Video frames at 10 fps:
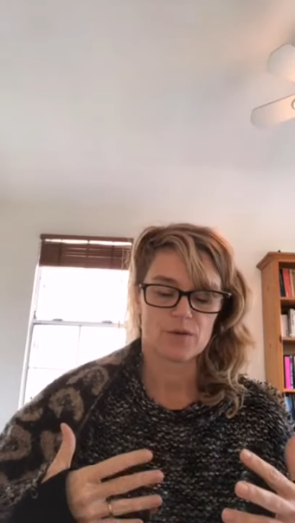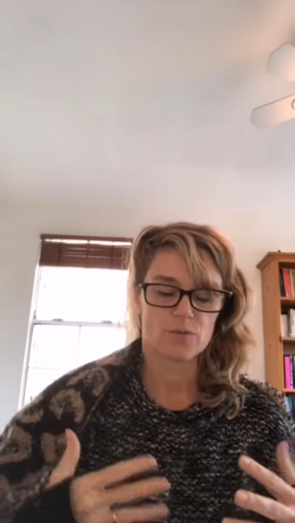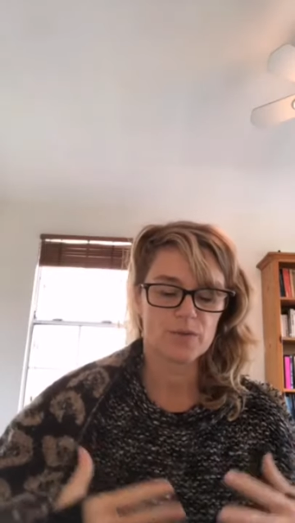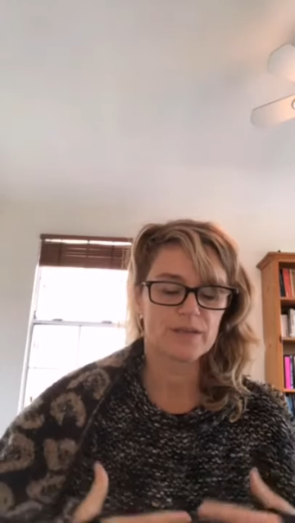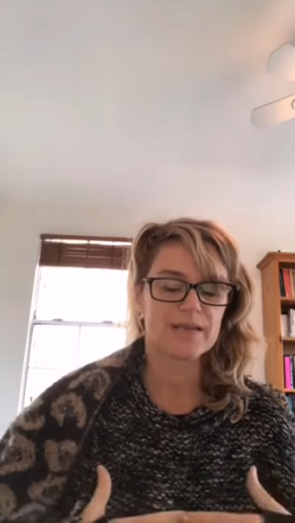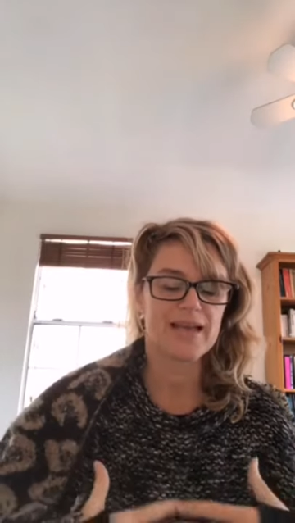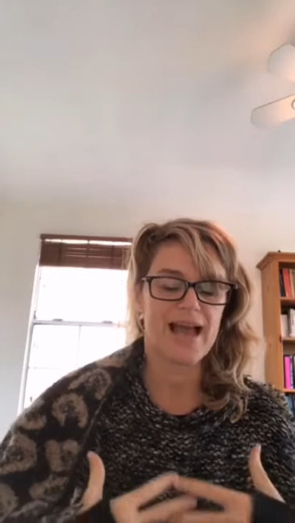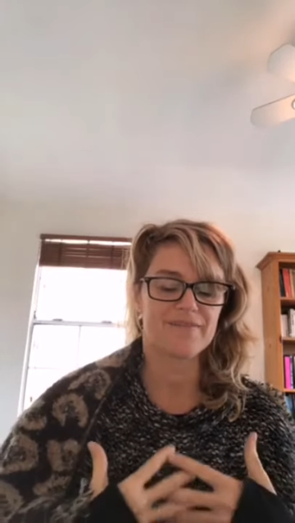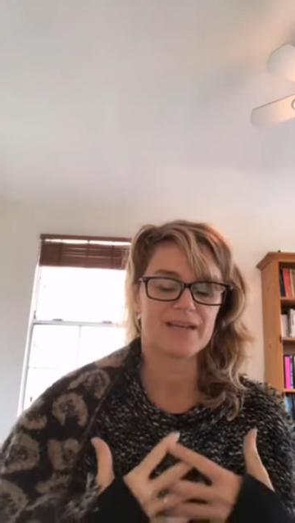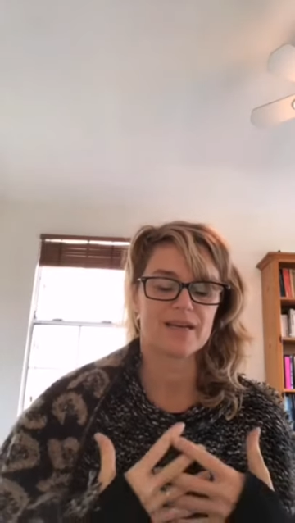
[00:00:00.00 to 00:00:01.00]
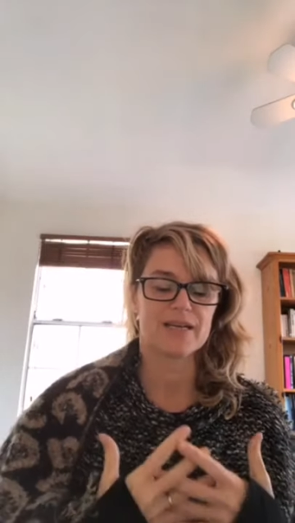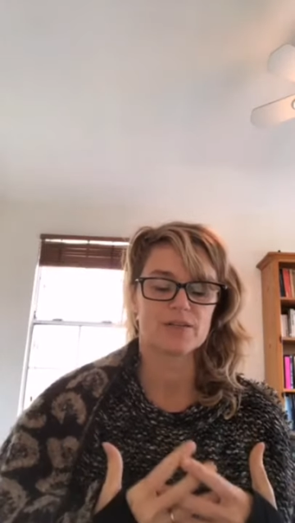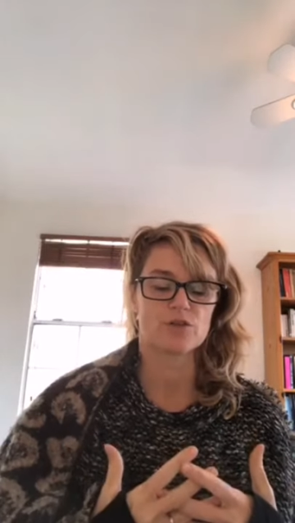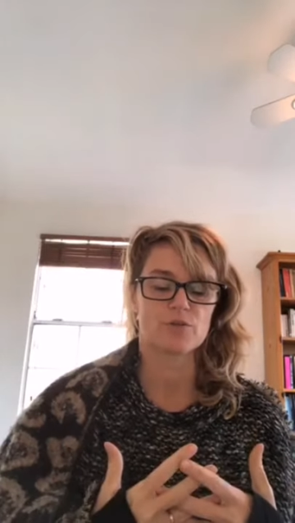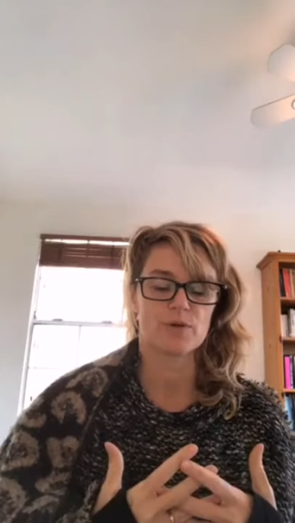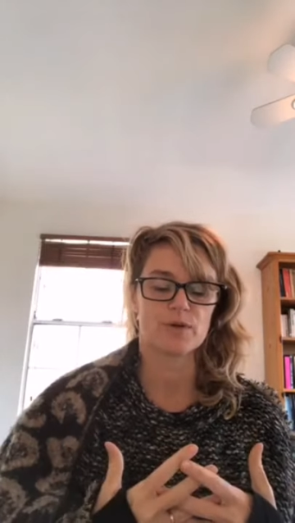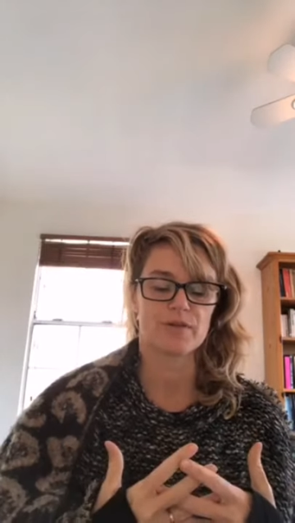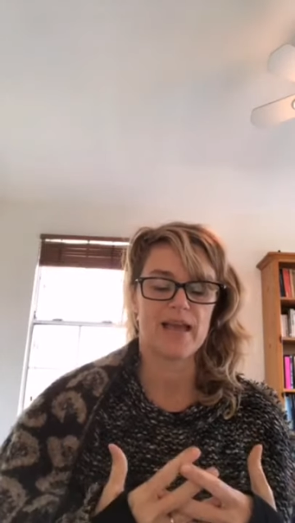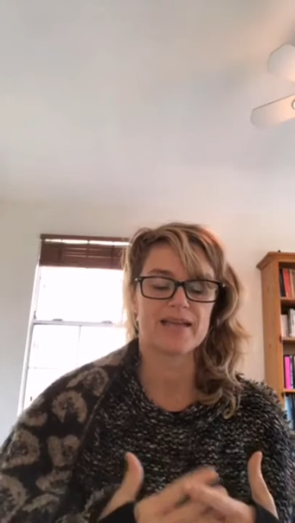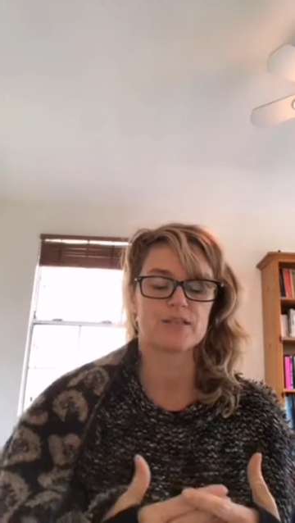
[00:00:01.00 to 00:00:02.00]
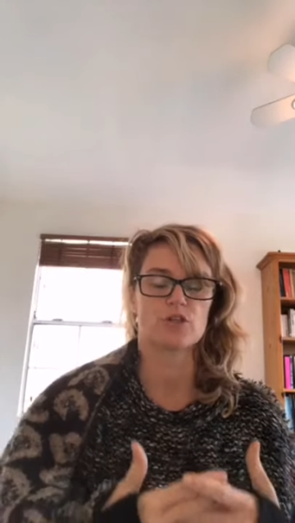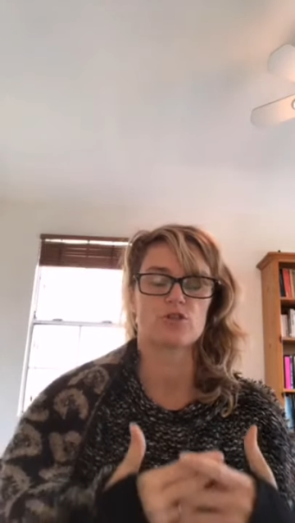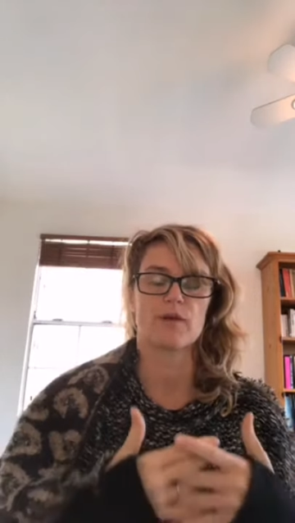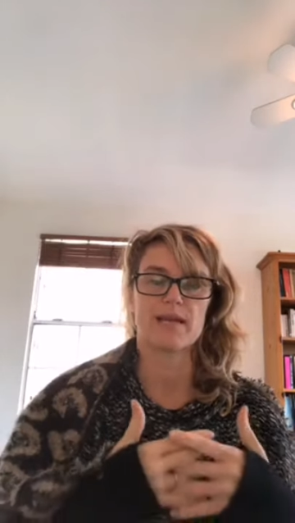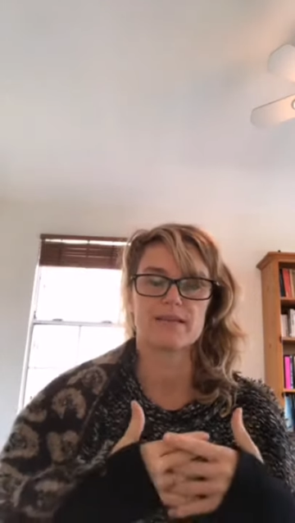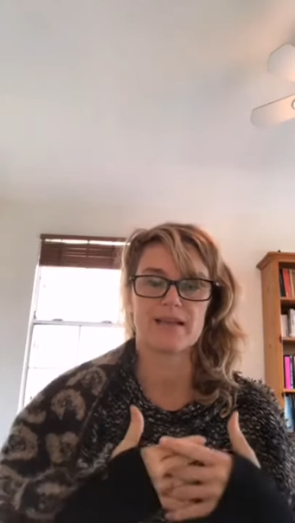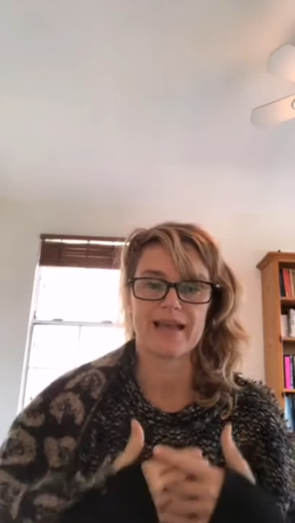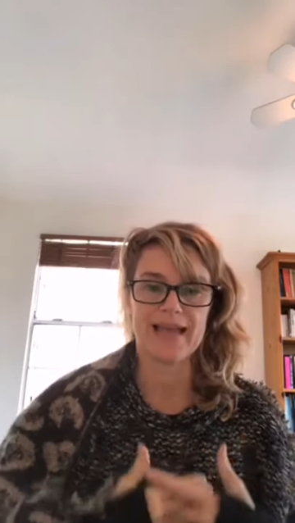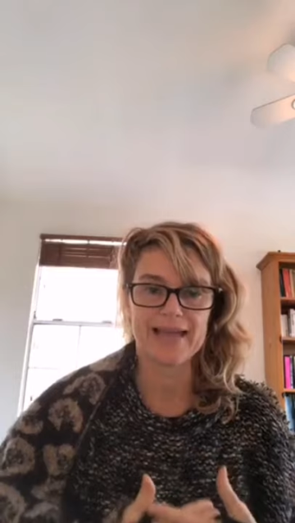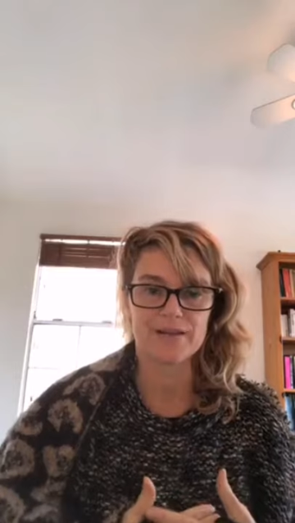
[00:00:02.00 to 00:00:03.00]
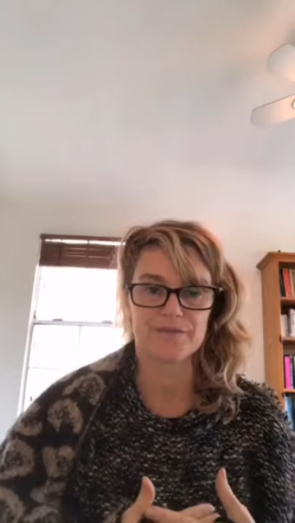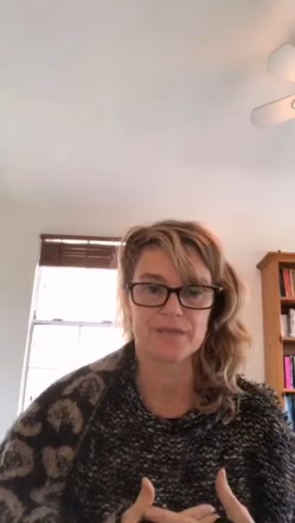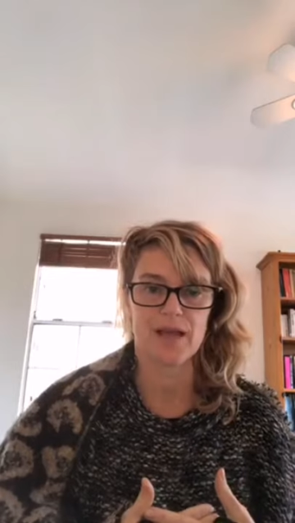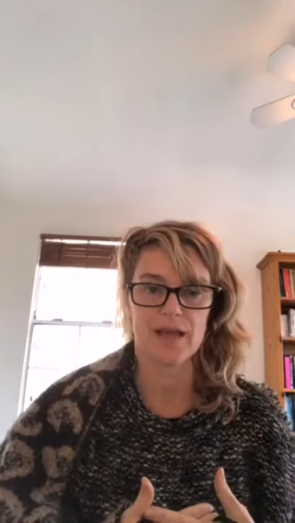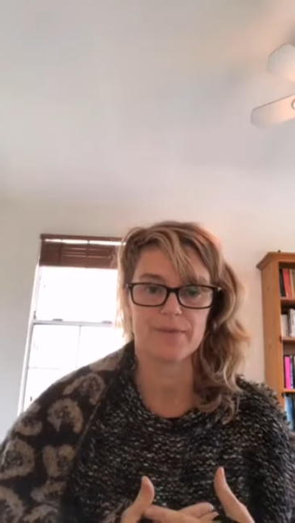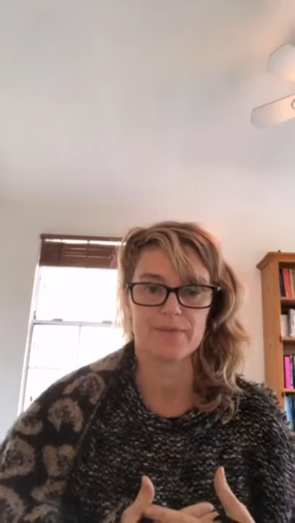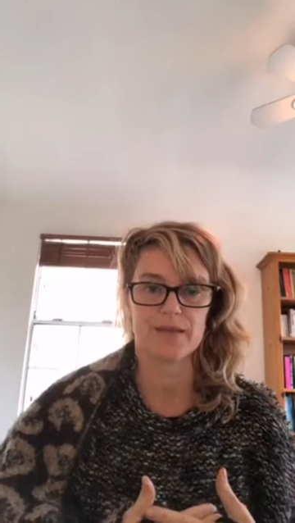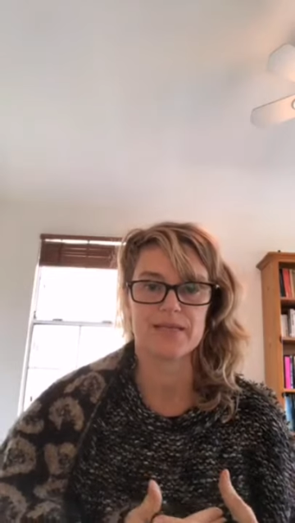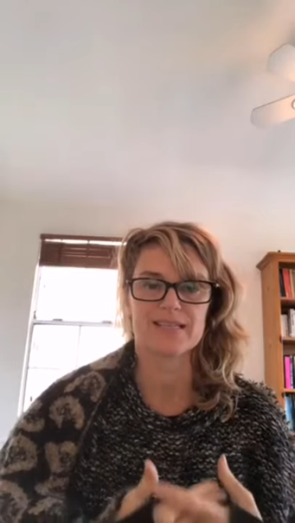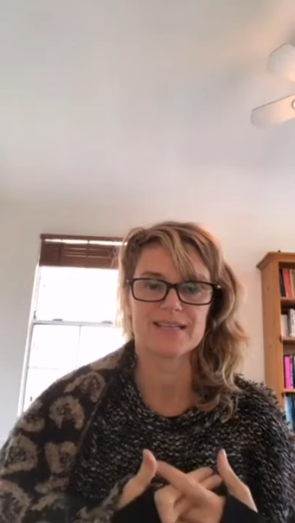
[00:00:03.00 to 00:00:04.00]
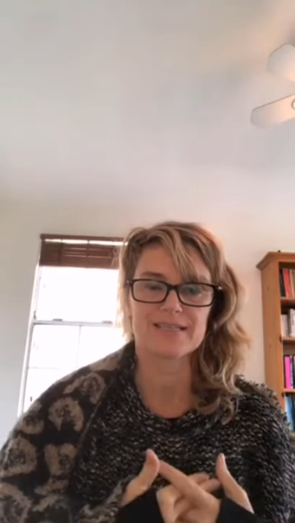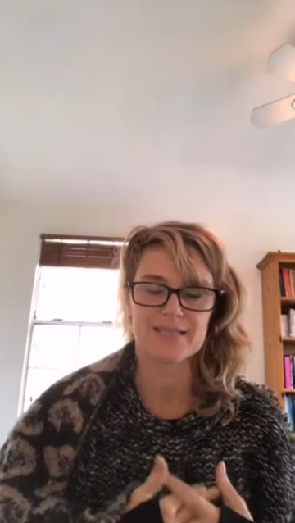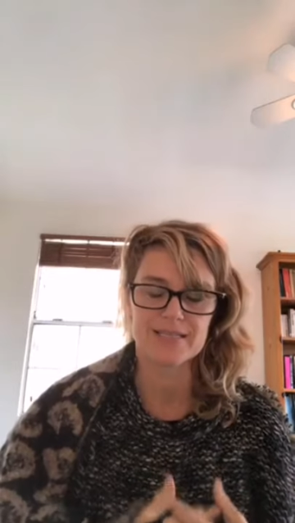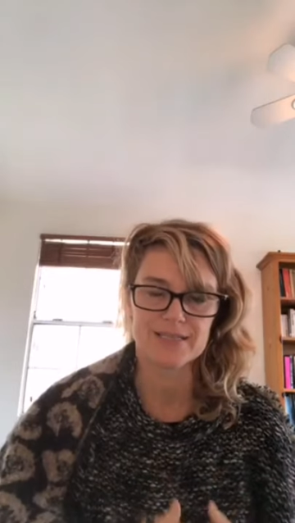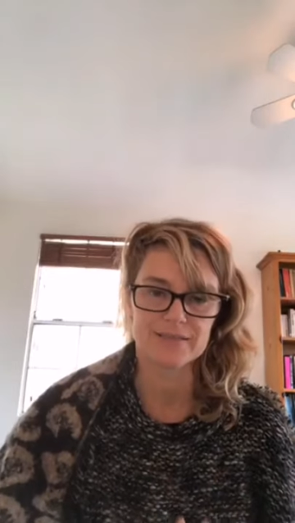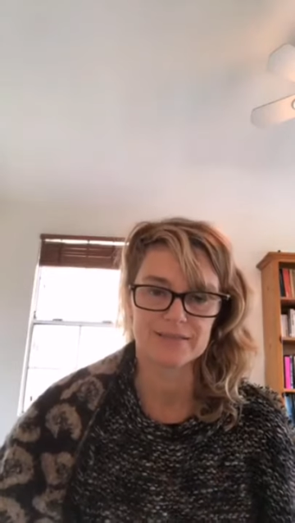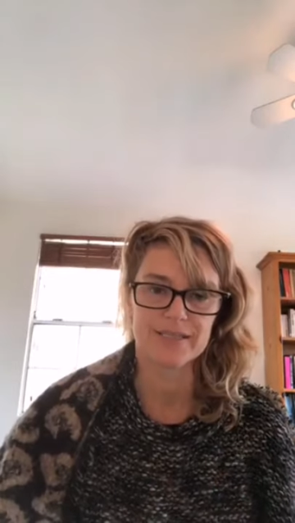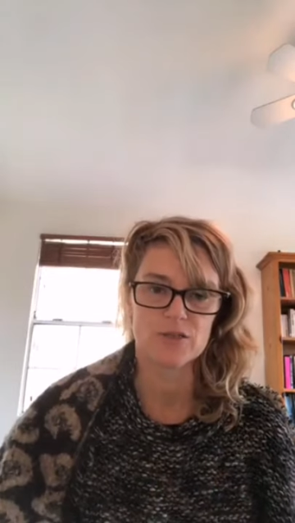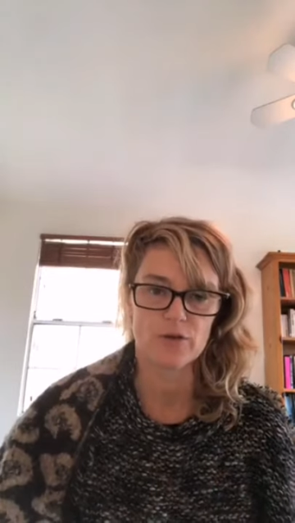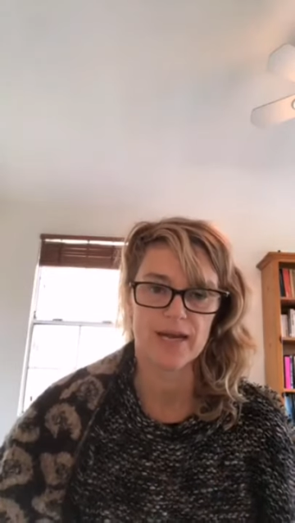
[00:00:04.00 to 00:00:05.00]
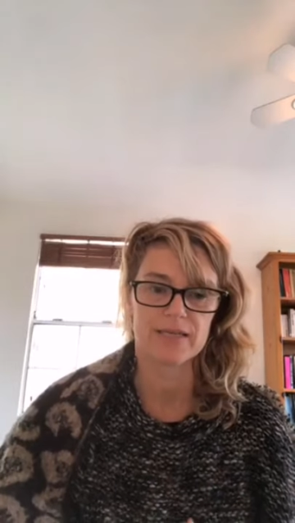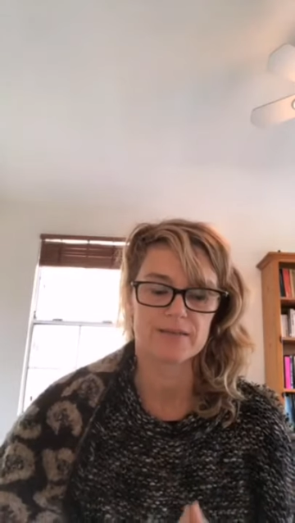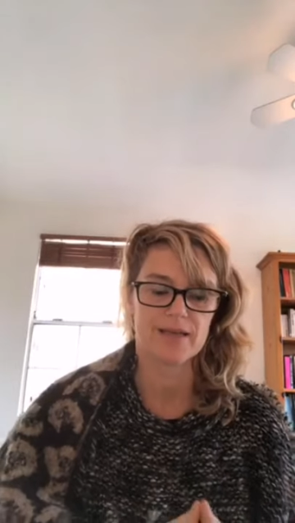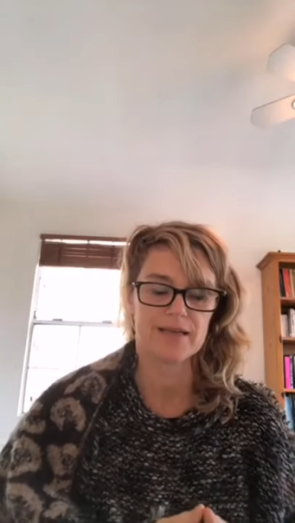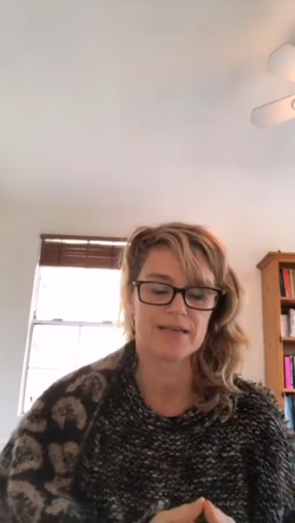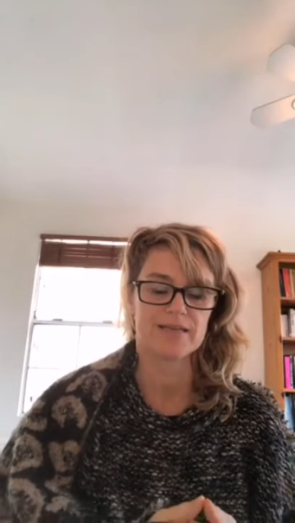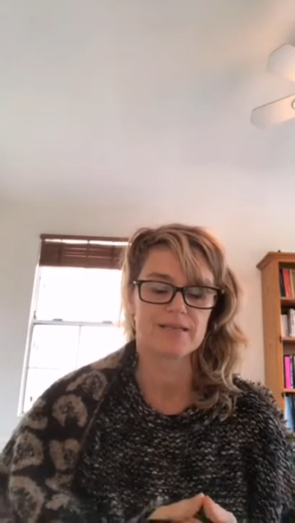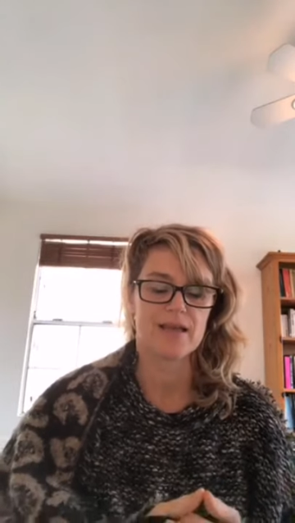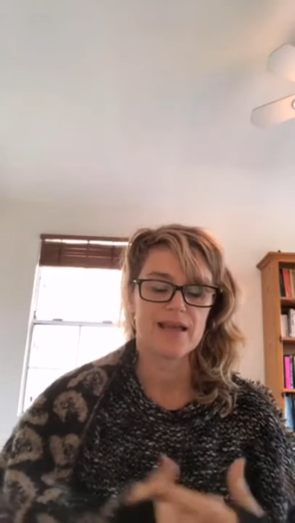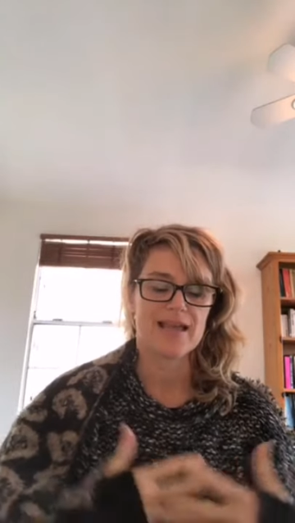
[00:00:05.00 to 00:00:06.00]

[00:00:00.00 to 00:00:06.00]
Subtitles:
really having an instrument that is trained ahead of time, that is consistently trained, that is